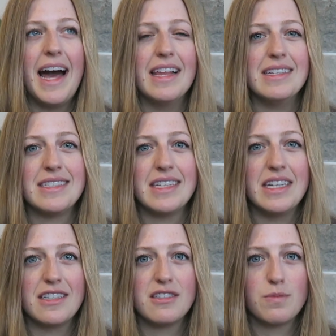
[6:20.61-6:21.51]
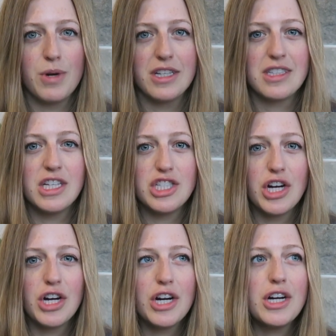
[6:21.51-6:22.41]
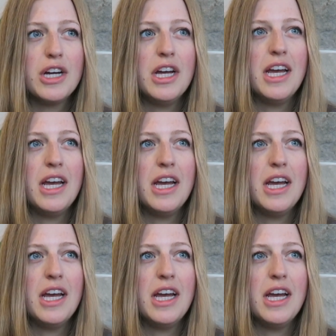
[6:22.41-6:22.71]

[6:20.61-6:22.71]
Alice can express that to her.